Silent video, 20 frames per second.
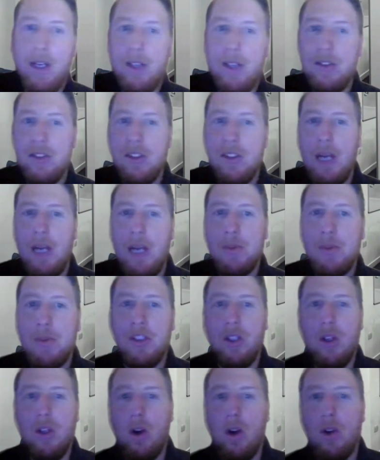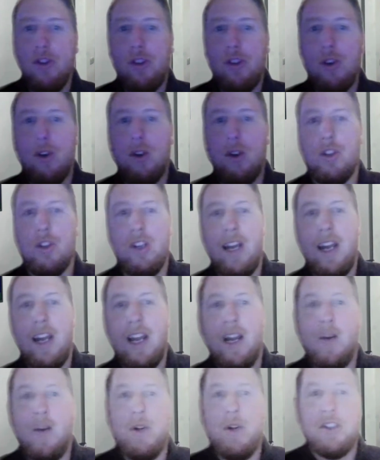Steps to conduct
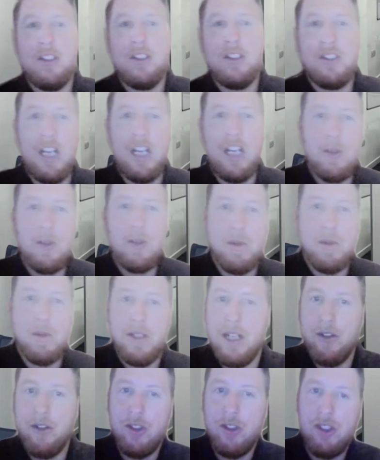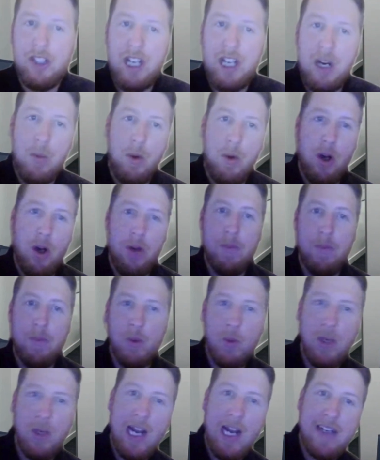a risk assessment then. So step
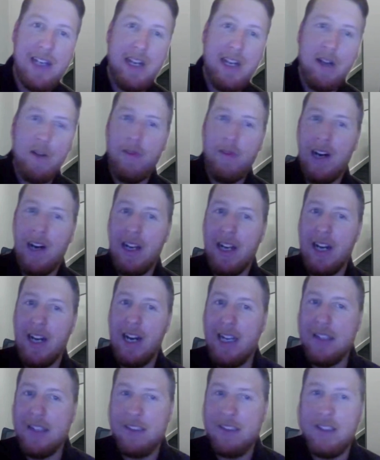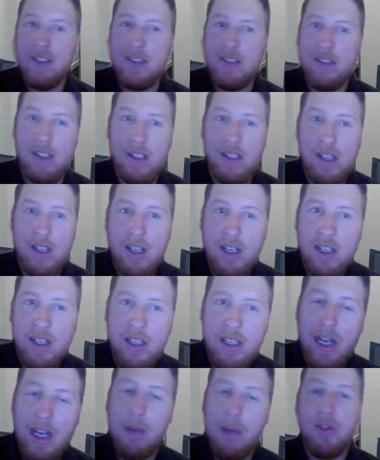one, we identify the hazards.
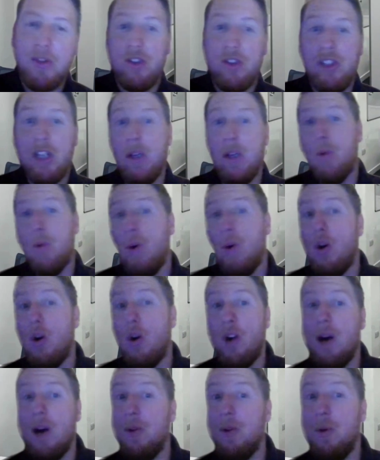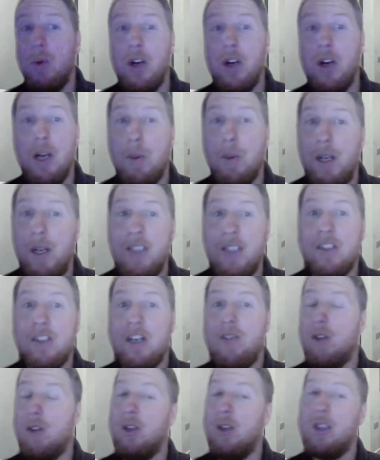Yep, so generally walk around the workplace,
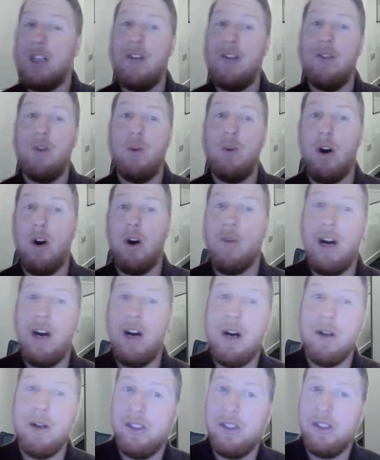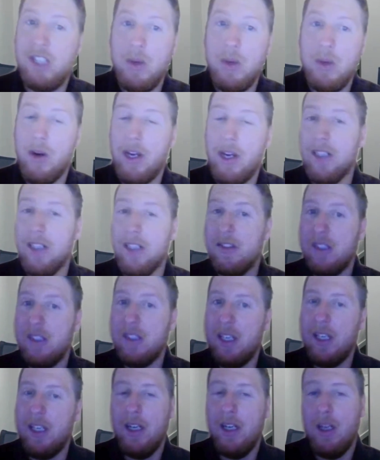have a walk around and see what you can
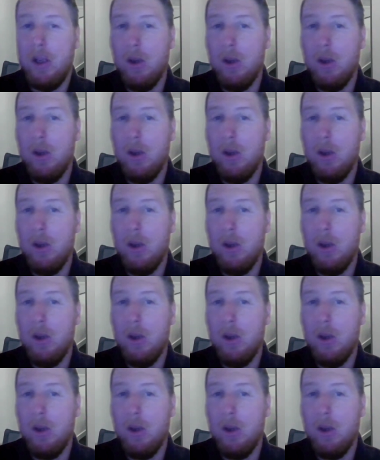see.